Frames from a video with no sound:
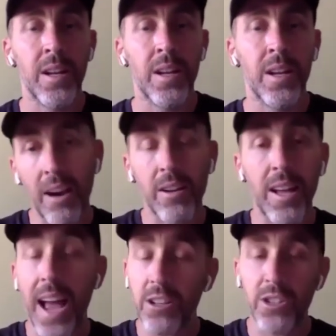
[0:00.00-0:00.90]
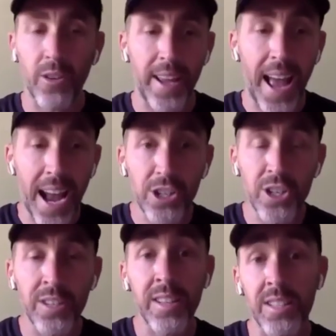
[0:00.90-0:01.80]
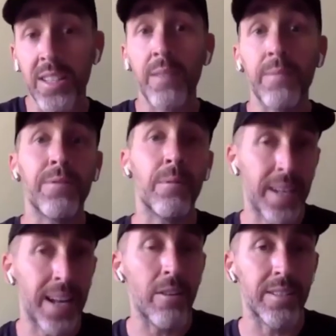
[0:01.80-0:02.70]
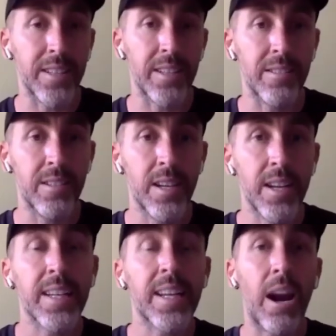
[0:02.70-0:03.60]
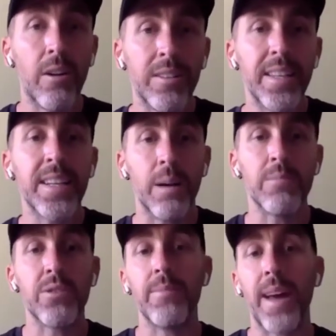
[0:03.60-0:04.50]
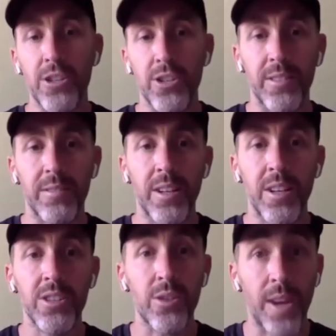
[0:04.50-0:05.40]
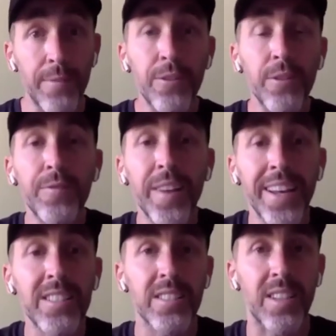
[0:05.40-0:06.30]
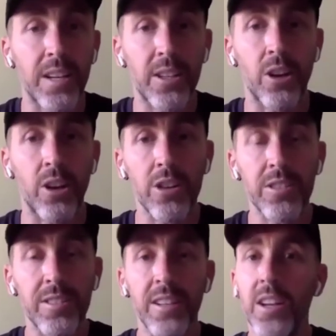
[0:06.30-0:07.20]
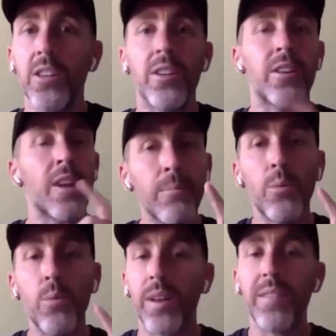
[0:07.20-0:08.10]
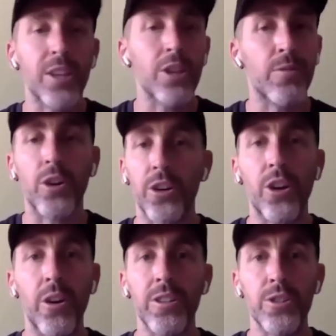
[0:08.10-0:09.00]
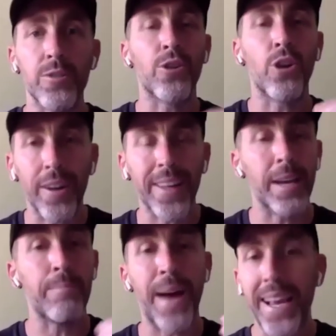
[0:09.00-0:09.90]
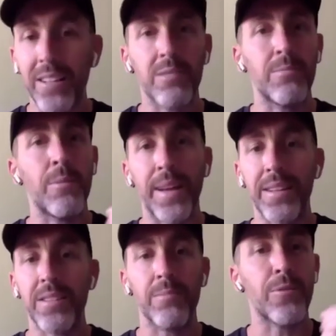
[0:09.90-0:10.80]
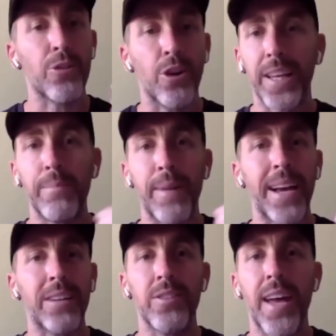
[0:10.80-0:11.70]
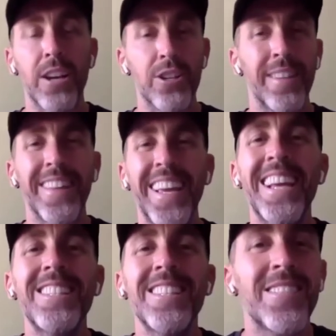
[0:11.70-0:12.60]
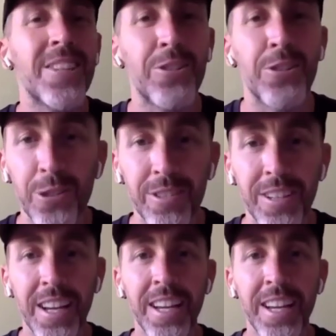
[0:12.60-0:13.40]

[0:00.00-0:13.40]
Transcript: clar uh, sorry, action doesn't come from clarity. Clarity comes from action. So if you're feeling stuck and lost, the number one thing you've got to know is you've got to get back into momentum. You've got to get back into action. And the easiest thing to do